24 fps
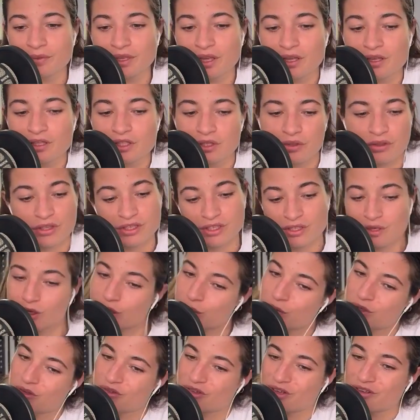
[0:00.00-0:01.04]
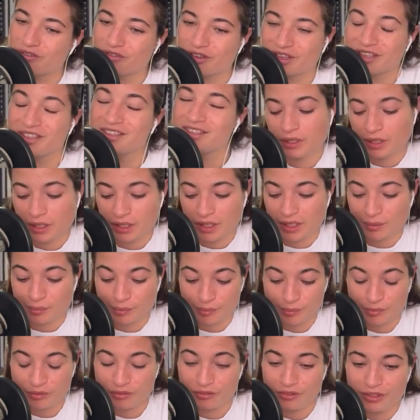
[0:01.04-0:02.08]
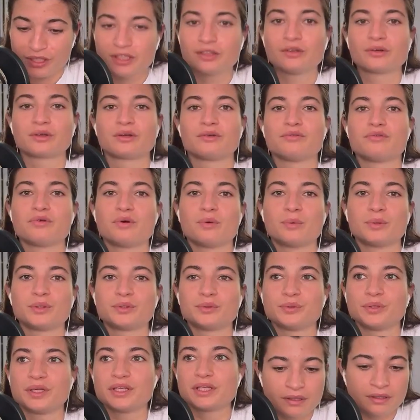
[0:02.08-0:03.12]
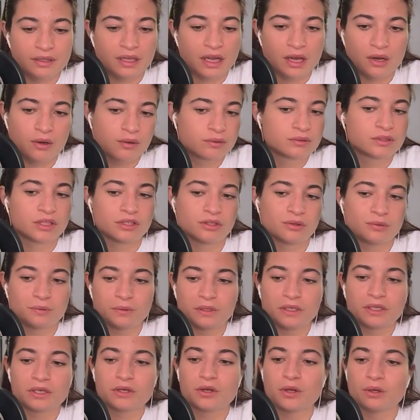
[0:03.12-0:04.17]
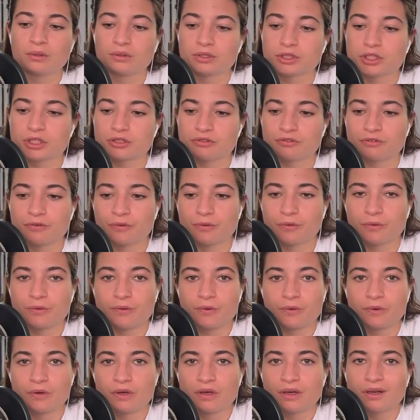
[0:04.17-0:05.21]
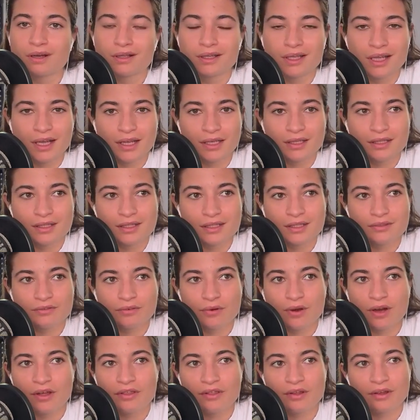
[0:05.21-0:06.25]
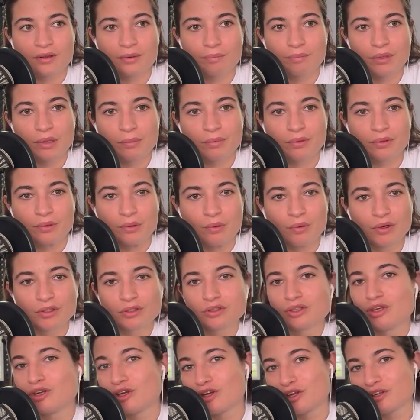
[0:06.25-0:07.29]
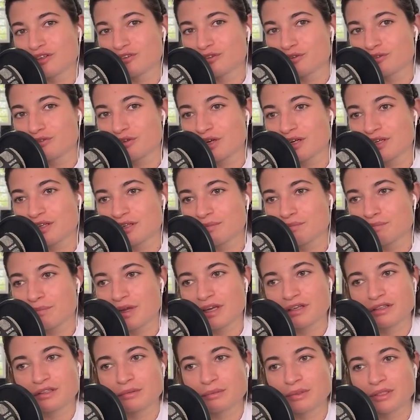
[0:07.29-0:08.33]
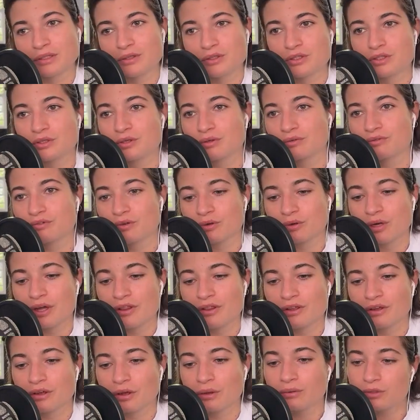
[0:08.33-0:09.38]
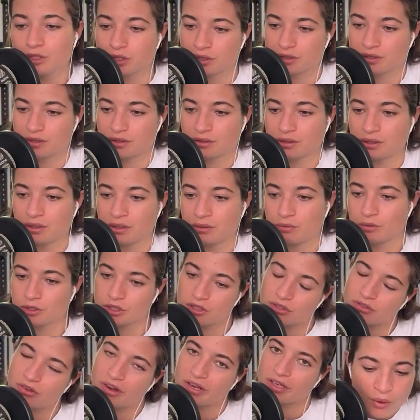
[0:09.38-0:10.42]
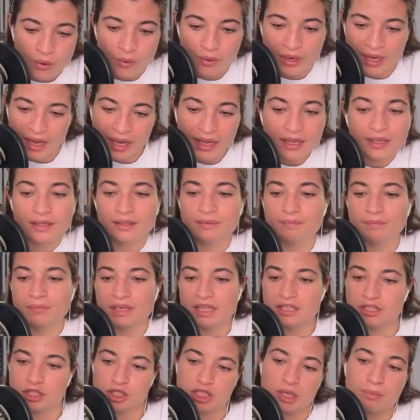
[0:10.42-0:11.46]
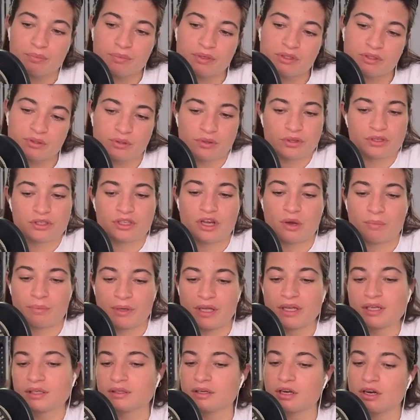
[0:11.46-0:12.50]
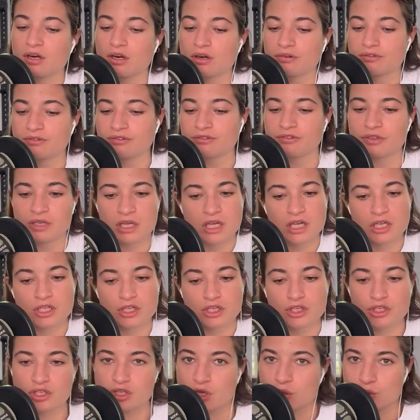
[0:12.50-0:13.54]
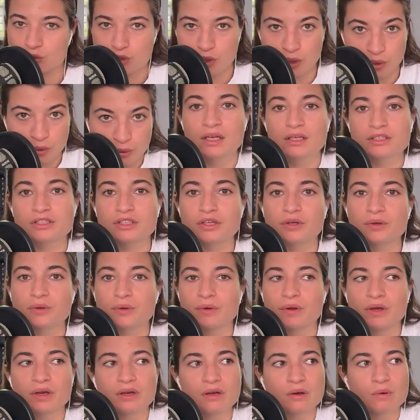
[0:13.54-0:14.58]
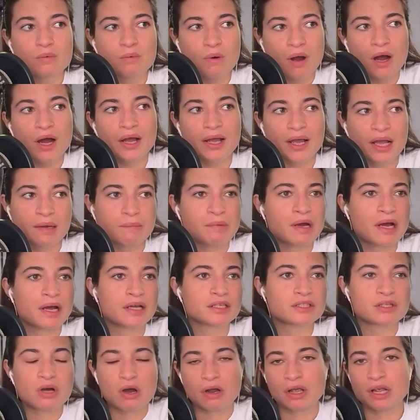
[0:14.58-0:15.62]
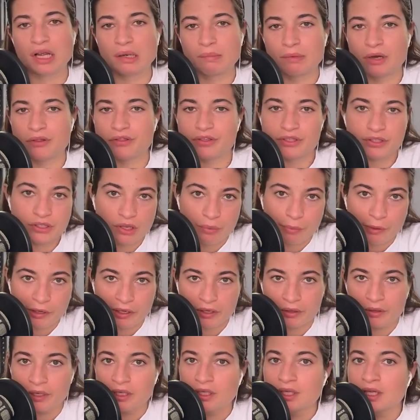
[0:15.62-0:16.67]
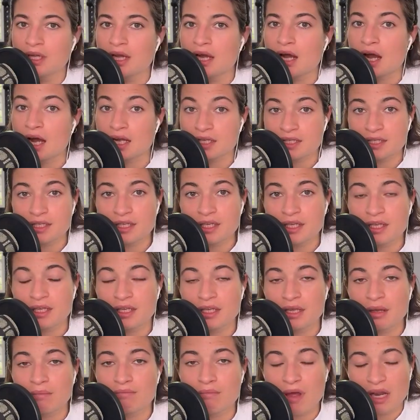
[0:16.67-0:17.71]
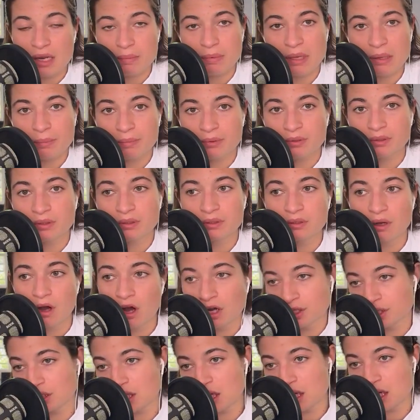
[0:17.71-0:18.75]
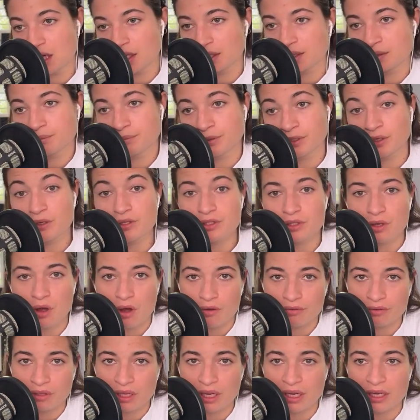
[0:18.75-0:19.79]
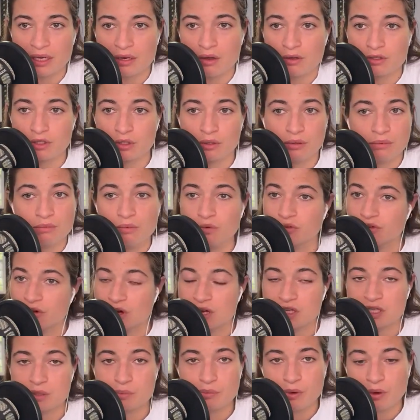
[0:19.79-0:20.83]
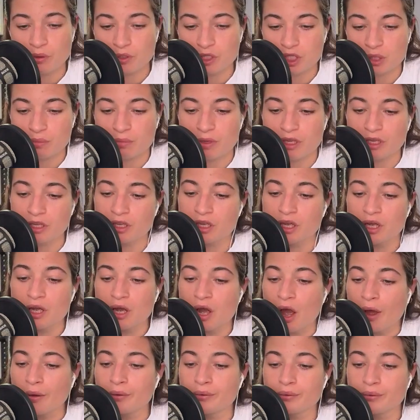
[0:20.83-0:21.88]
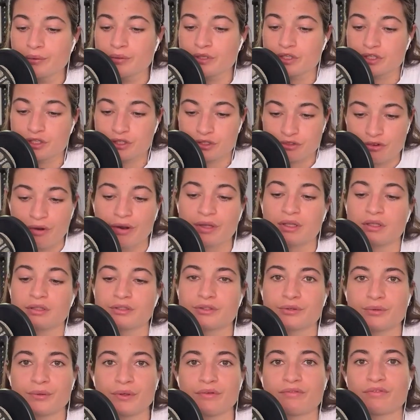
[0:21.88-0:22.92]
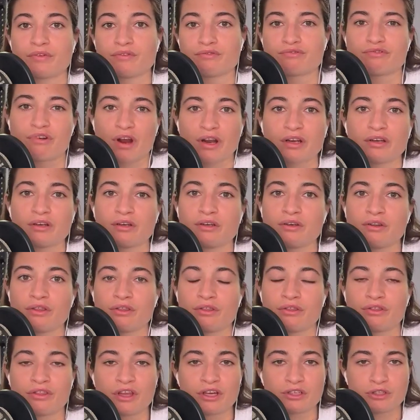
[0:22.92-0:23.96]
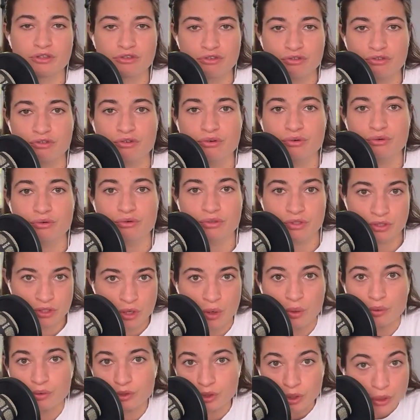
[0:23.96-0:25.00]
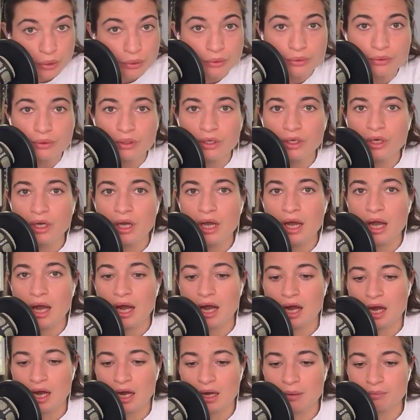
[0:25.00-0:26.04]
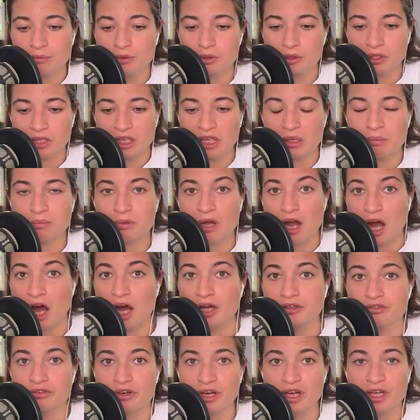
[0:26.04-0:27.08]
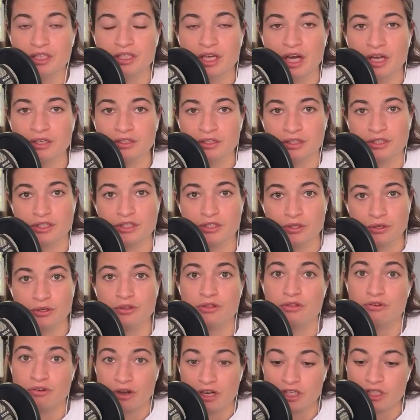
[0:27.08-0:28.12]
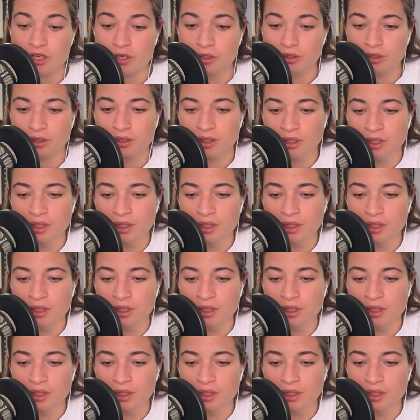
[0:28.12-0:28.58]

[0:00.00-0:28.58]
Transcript: So this is going to be really fun and I'm really looking forward to it. Now, not only a coach for clients, for other people who want to learn to run better, but also for other coaches, which is great. Okay, let's jump into the topic of Zone 2. So why am I talking about this topic? I see many people online, but also offline, also runners approaching me who struggle to even run their true Zone 2 to keep the heart rate under a certain threshold.